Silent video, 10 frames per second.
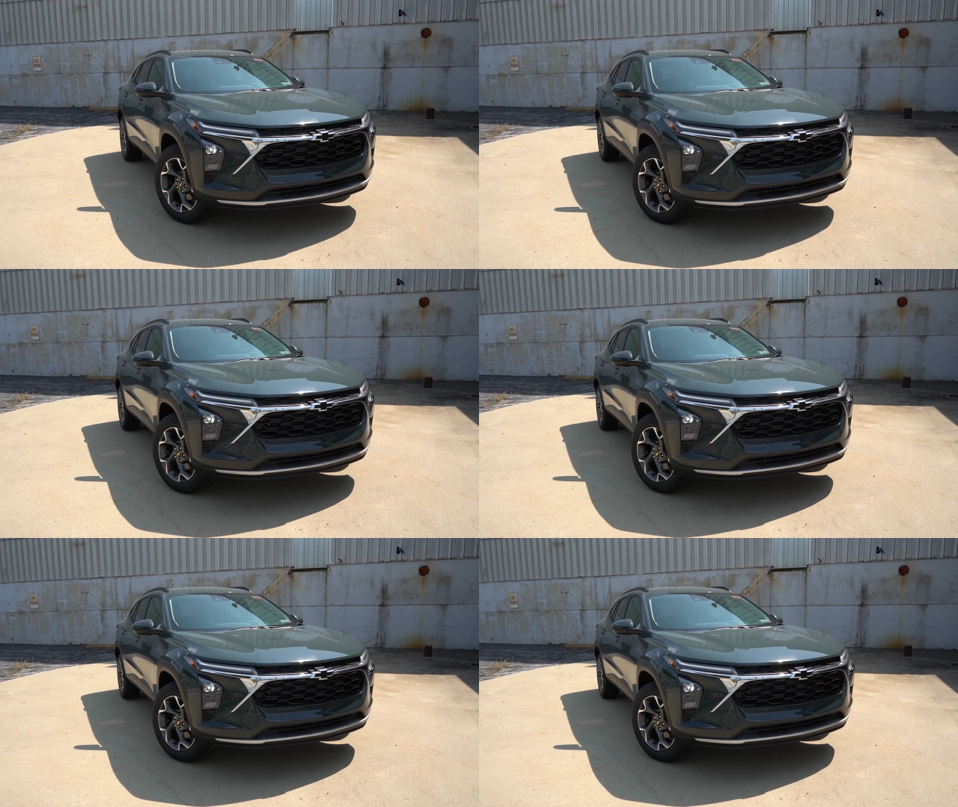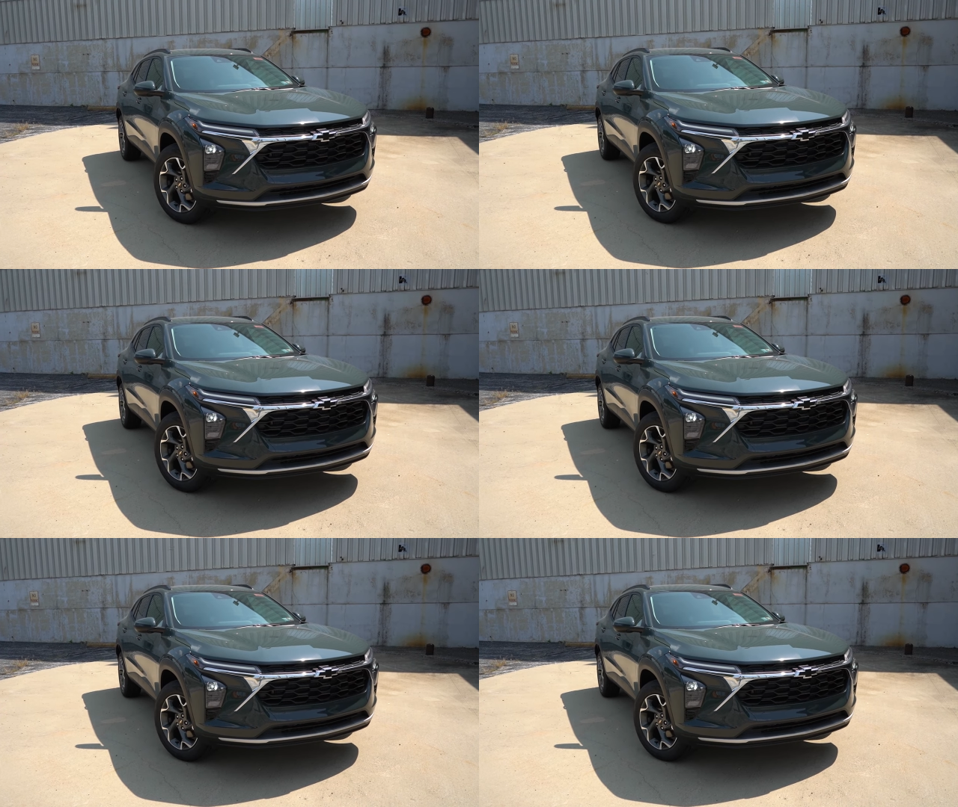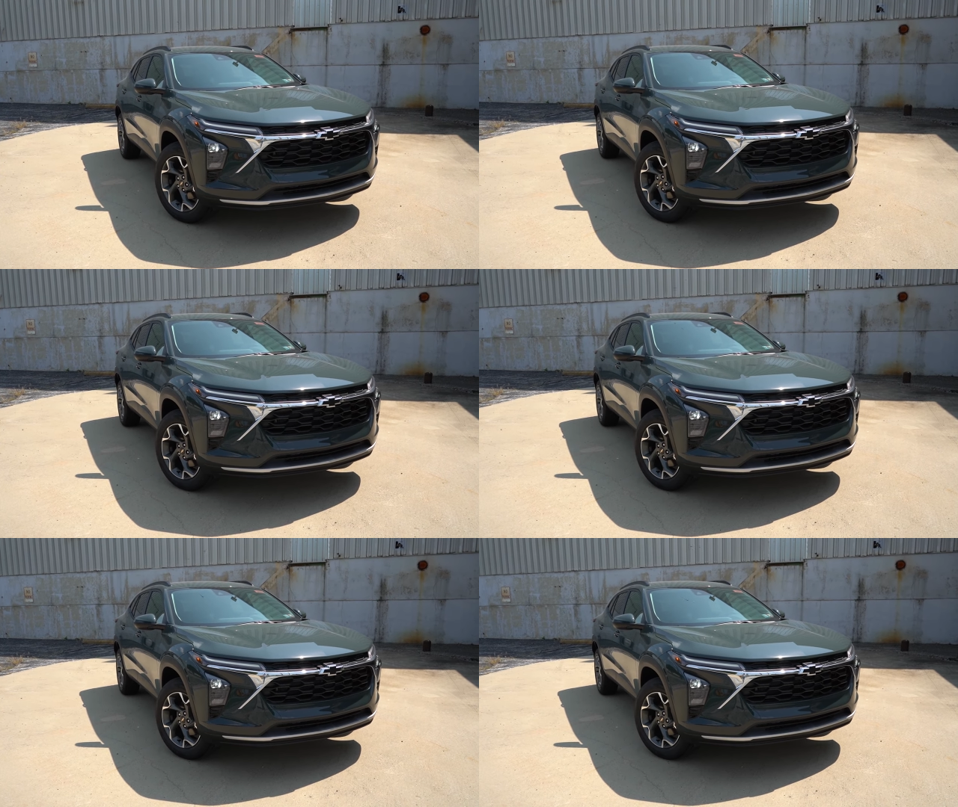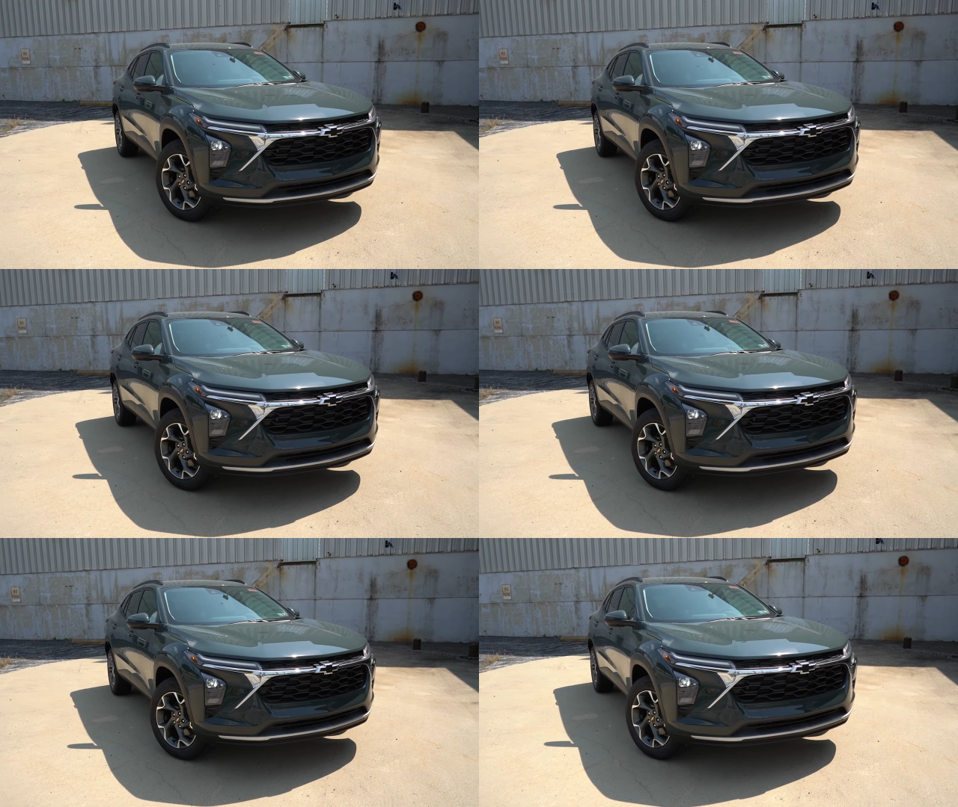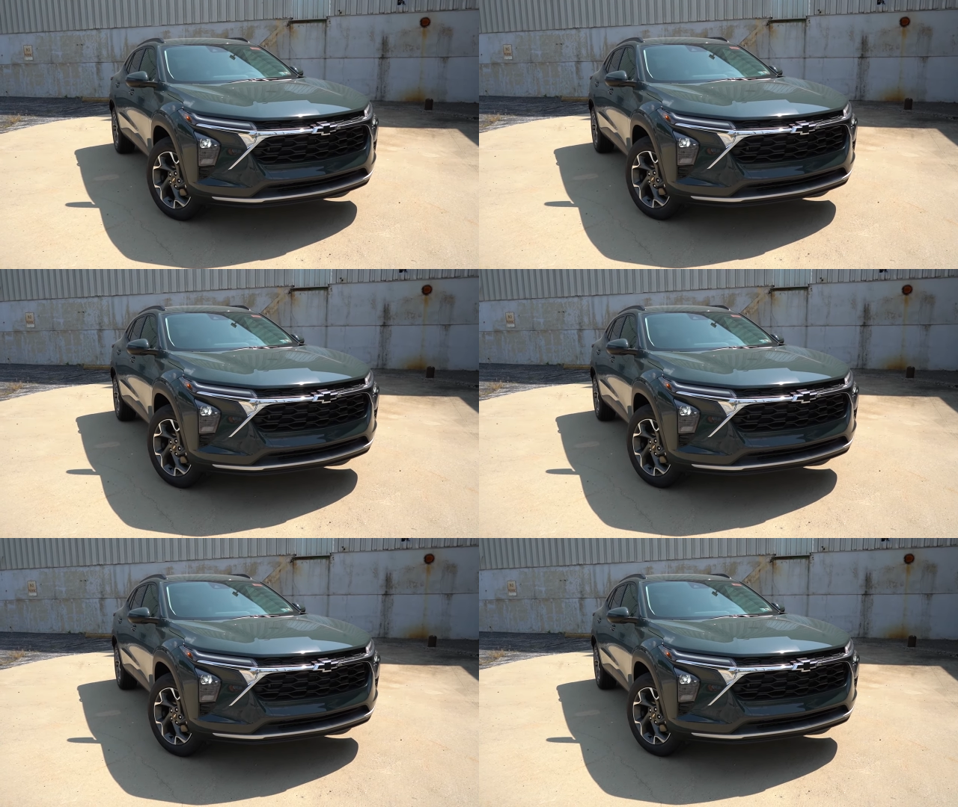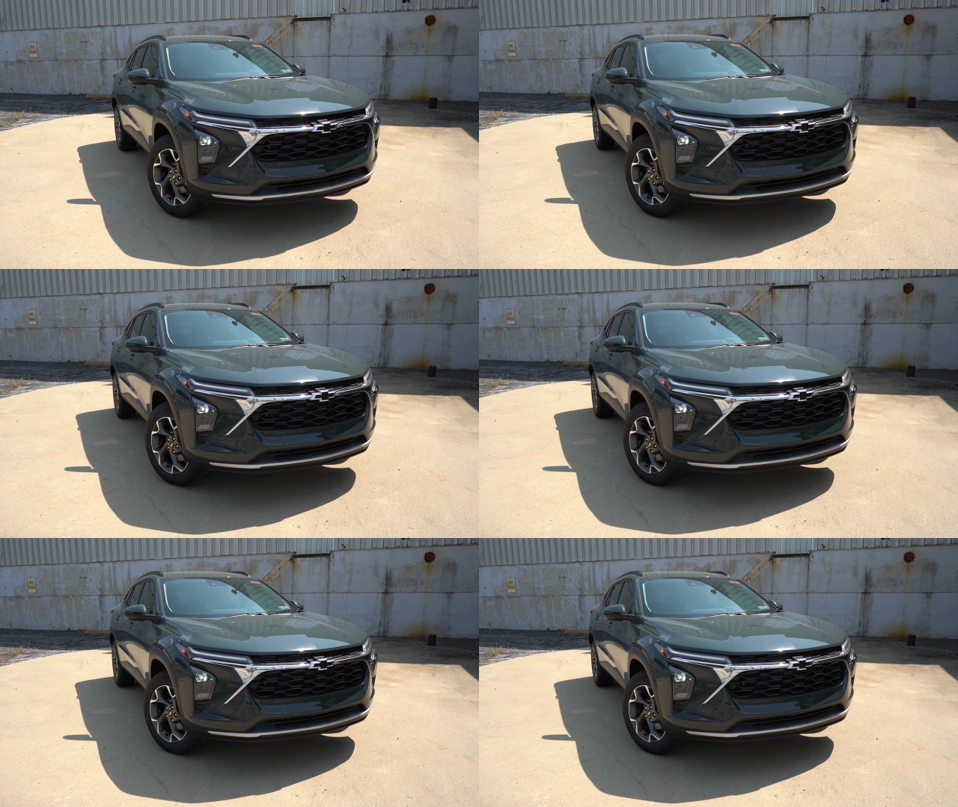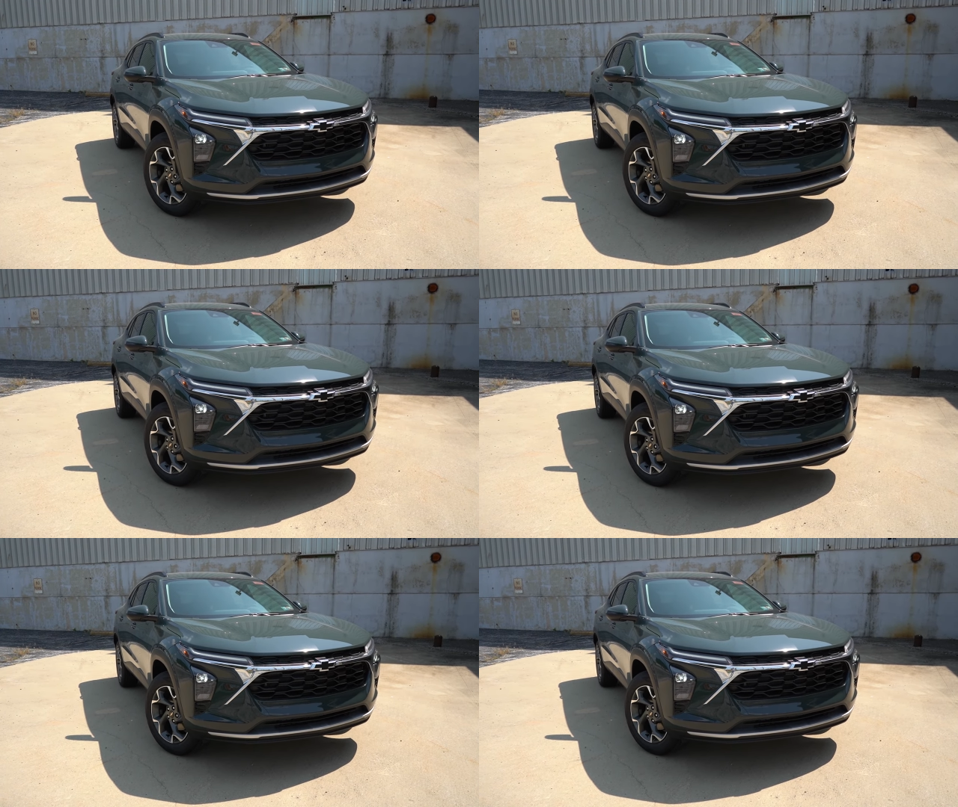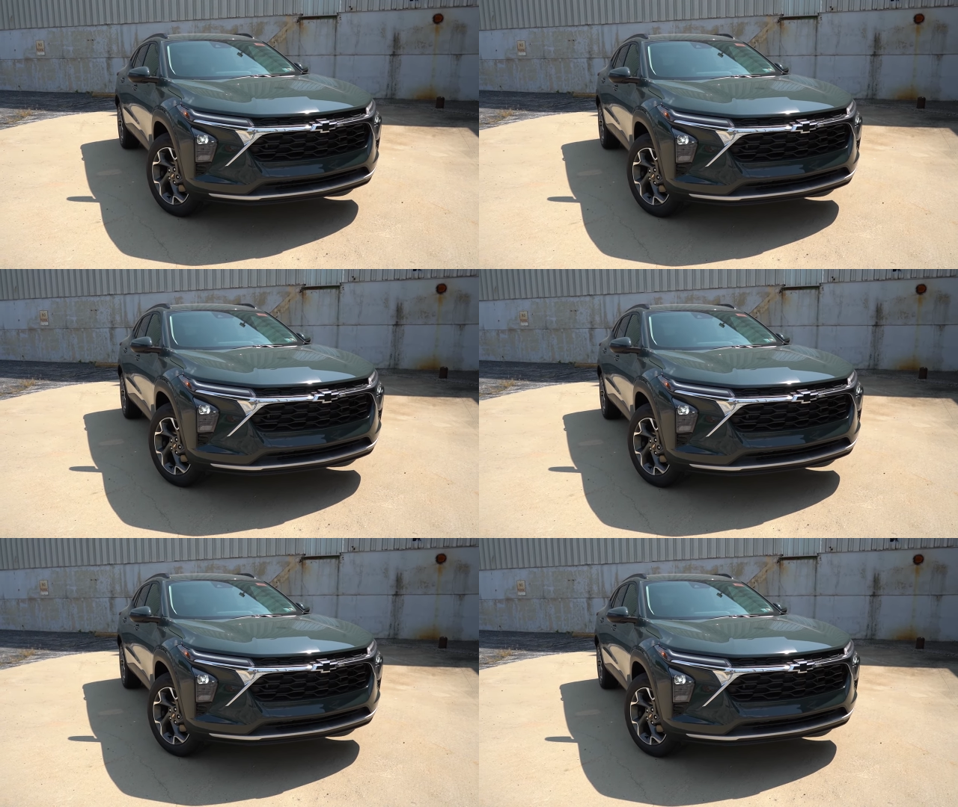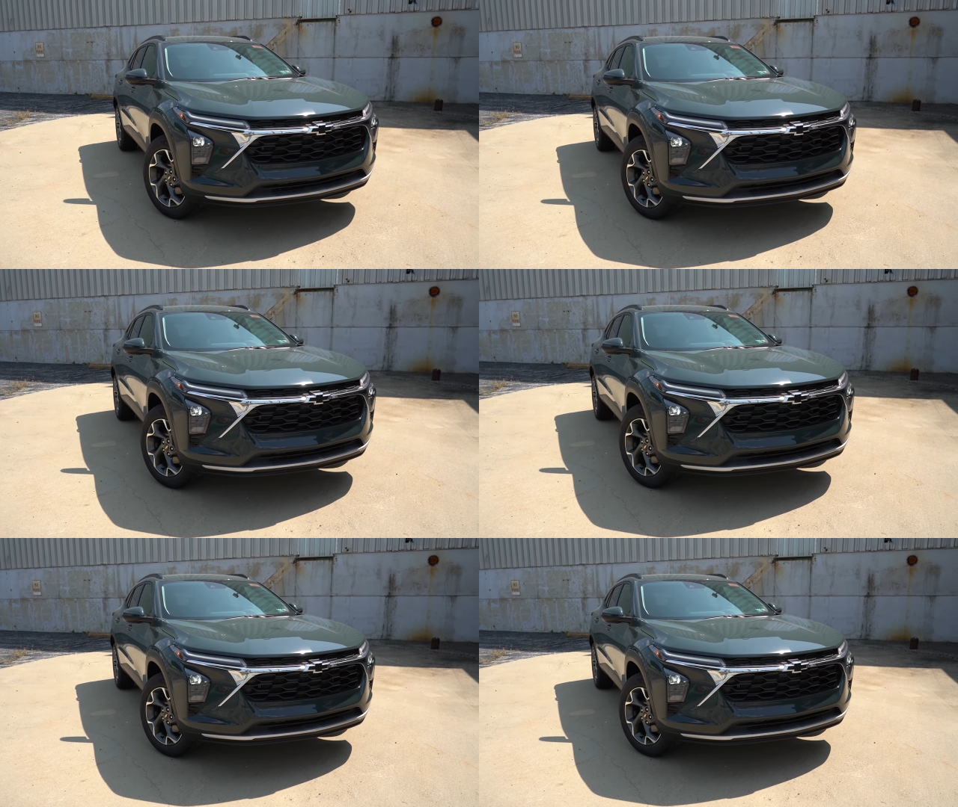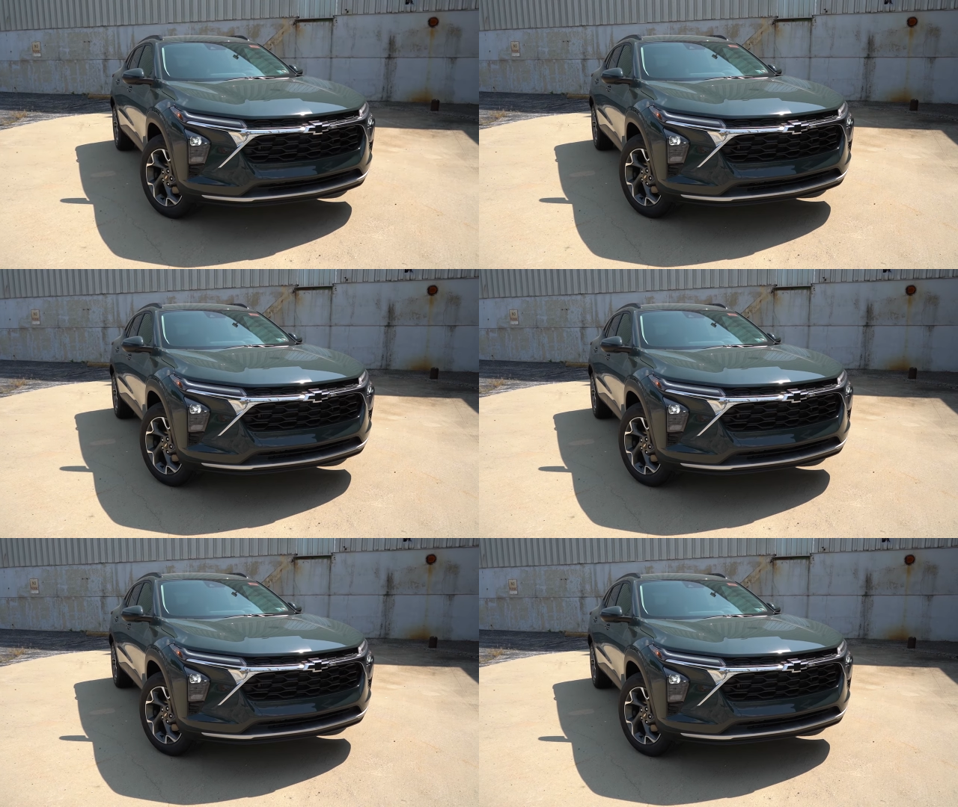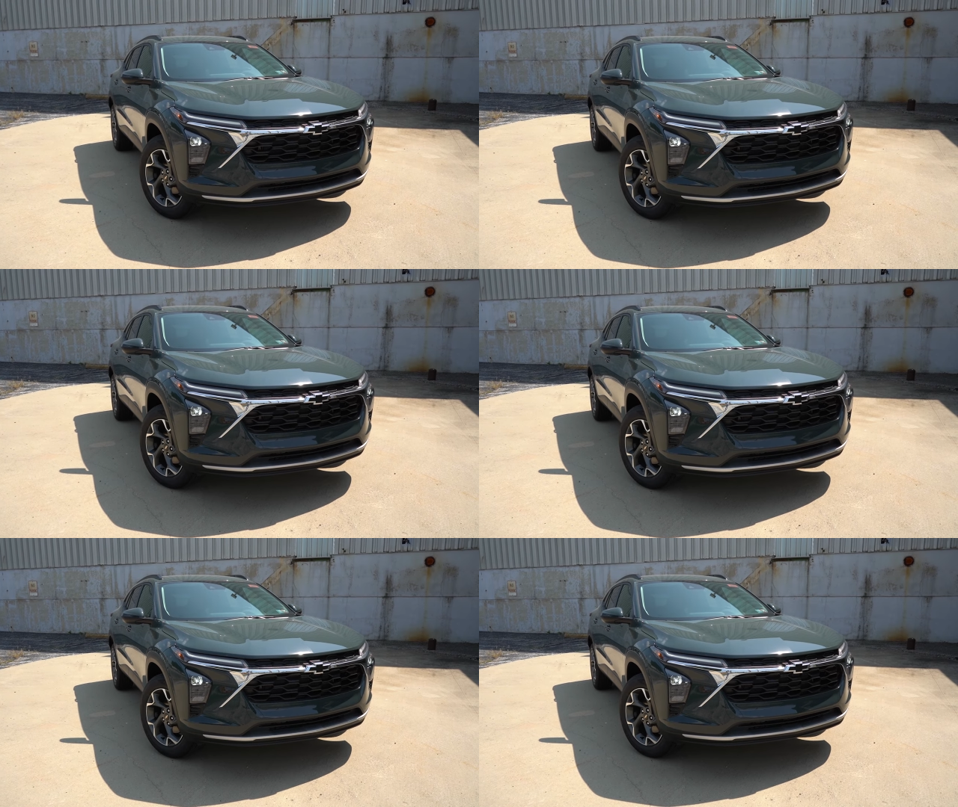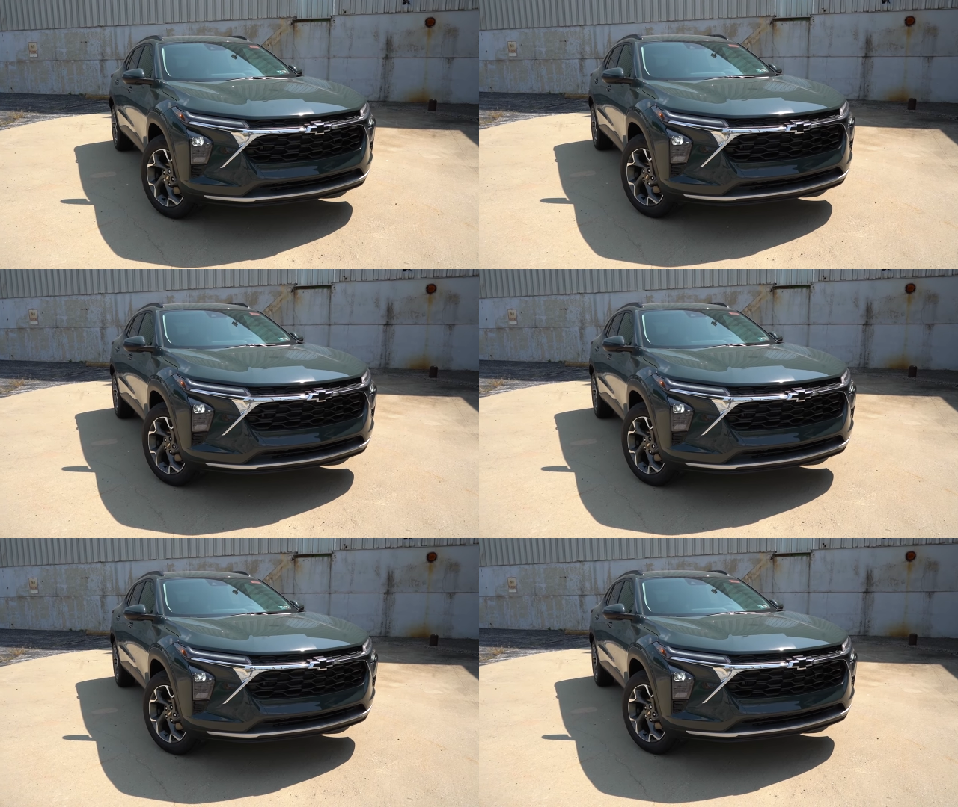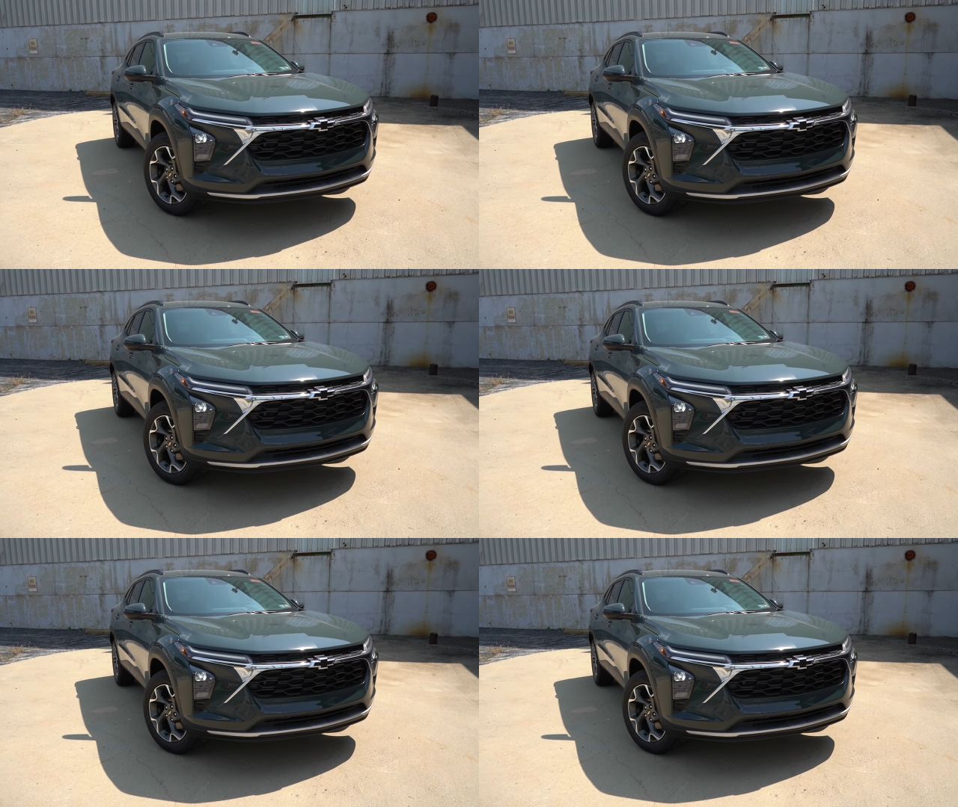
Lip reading: Nobody's mouth can be seen.